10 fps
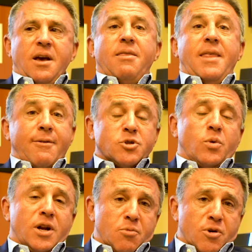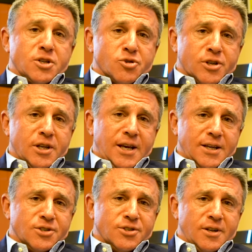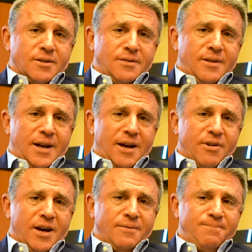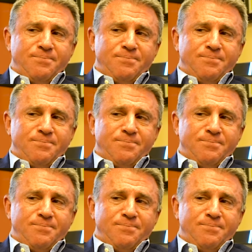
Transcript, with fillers: That was one of the more interesting cases that, that I've had.